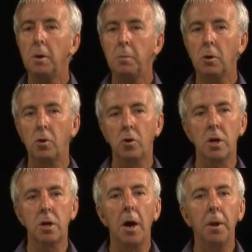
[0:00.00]
because
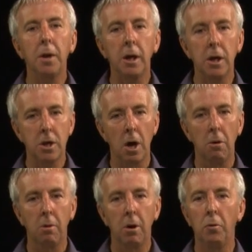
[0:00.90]
just like the
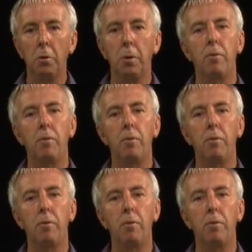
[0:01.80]
total of all the